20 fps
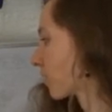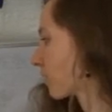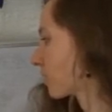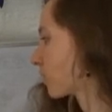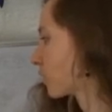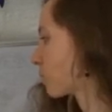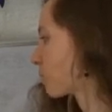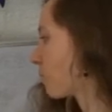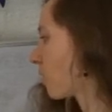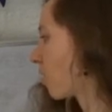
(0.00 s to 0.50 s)

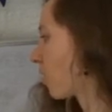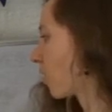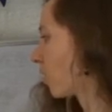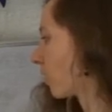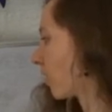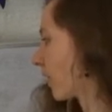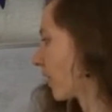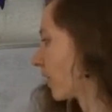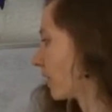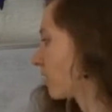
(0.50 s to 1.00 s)

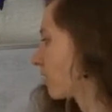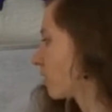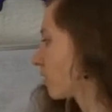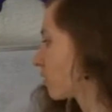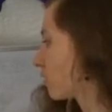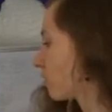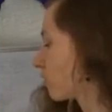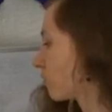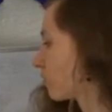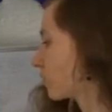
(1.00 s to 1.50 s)
smaller
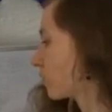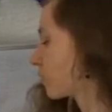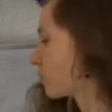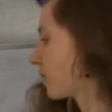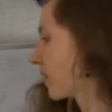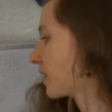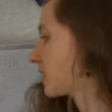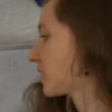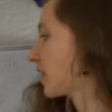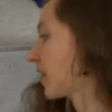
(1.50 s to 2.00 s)
to
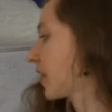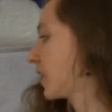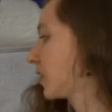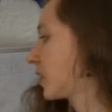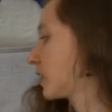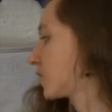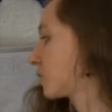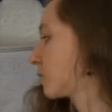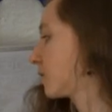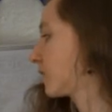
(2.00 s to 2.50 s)
maintain
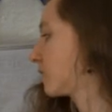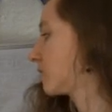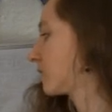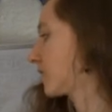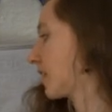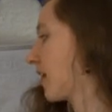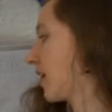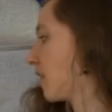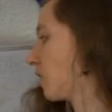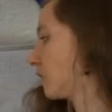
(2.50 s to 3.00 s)
the speed of
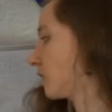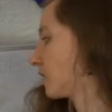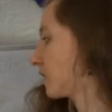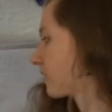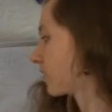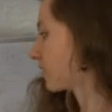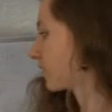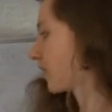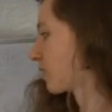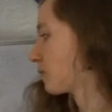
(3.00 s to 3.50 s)
sound
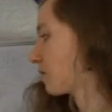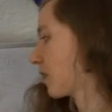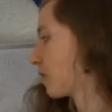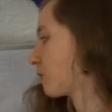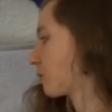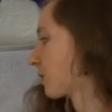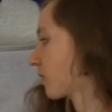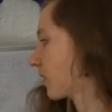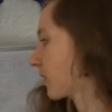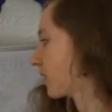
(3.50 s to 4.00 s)
the same
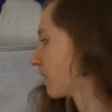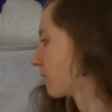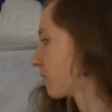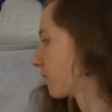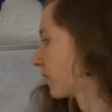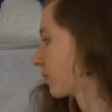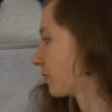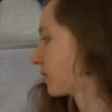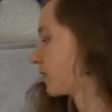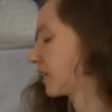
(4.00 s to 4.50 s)
number if
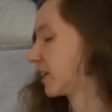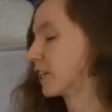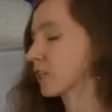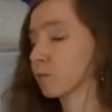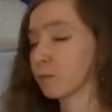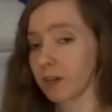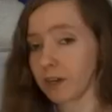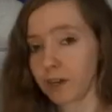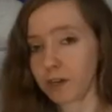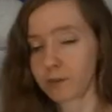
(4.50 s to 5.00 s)
frequency gets
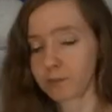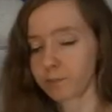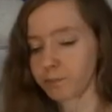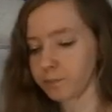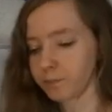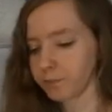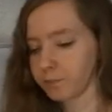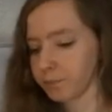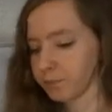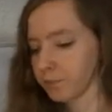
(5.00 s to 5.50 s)
bigger.
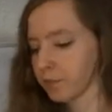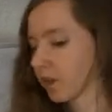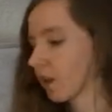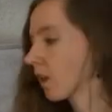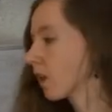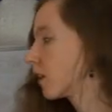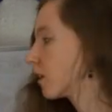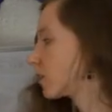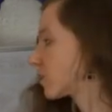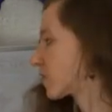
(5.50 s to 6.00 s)

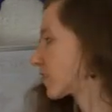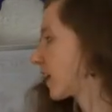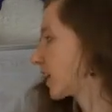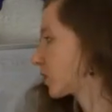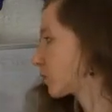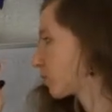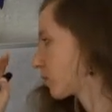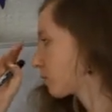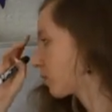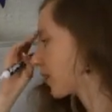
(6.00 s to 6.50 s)
So
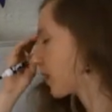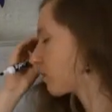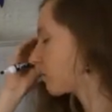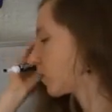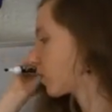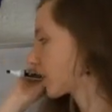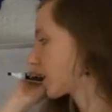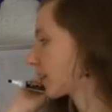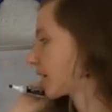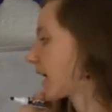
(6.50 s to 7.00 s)
that's one way of
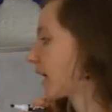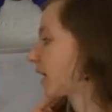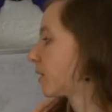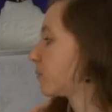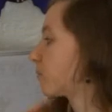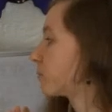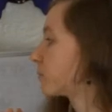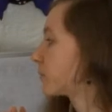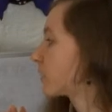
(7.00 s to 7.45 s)
looking at it.